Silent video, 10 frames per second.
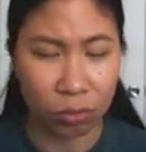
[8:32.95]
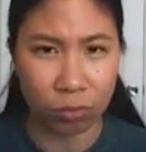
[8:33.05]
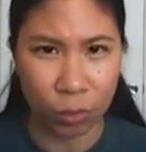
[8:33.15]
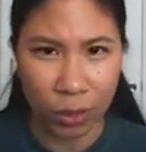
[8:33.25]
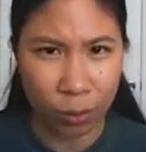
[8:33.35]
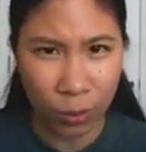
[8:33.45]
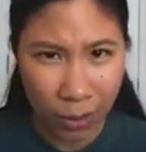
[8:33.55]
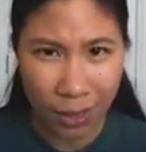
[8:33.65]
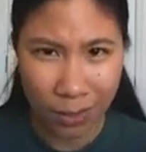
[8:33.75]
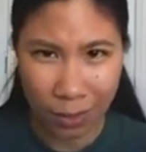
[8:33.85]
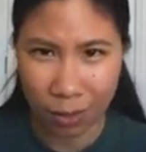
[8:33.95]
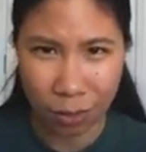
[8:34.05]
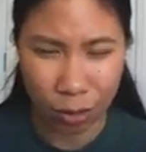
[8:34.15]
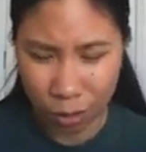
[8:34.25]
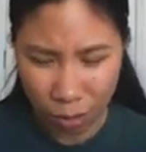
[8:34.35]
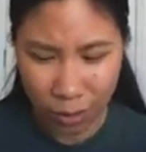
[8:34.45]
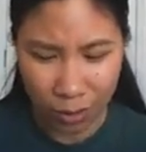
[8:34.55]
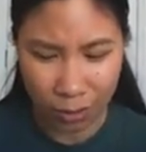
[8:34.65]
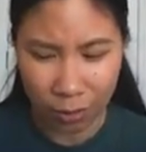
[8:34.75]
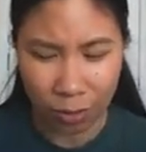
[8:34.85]
when you plug in 0, you don't
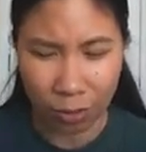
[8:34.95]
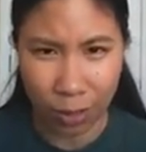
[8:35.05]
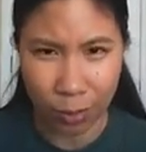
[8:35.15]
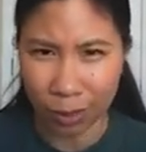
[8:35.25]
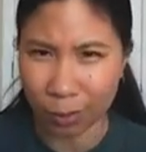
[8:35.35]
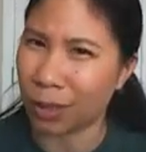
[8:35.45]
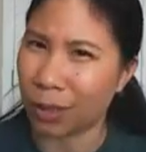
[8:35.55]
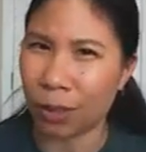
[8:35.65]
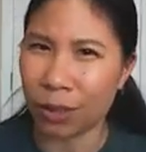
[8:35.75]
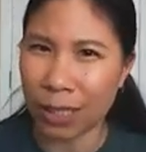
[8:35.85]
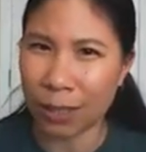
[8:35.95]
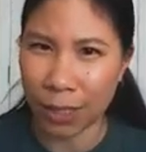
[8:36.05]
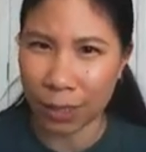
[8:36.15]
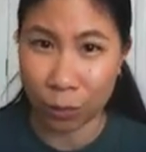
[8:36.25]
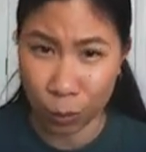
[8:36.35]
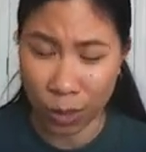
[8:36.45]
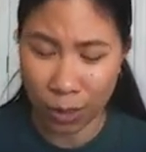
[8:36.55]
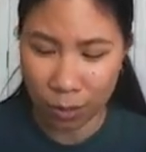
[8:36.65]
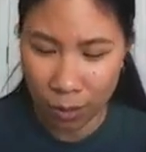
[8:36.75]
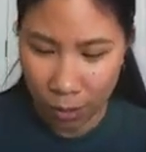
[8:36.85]
get 0 on the bottom because cosine of x is 1.